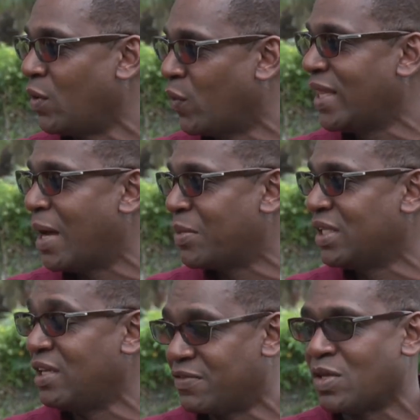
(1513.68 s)
will happen
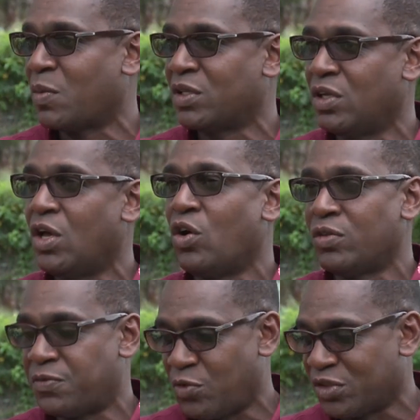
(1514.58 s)
if someone, if someone.
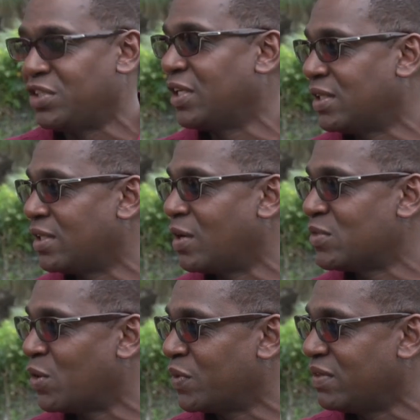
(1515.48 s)
unfortunately
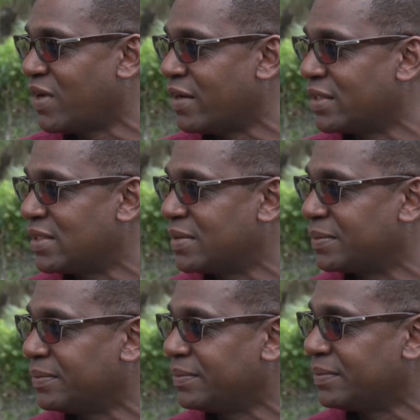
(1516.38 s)
comes down with the virus.
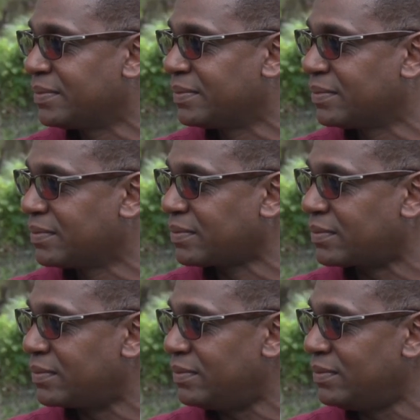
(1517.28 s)

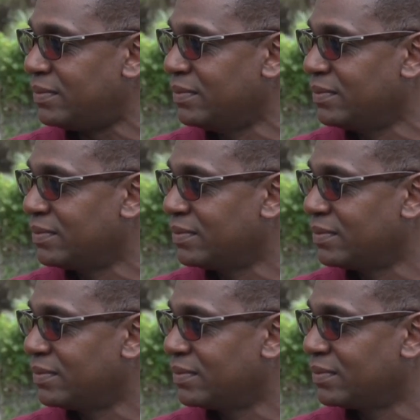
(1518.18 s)
Mm-hmm. Right.
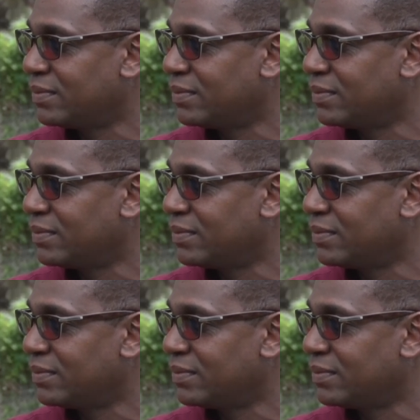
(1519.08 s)
Um,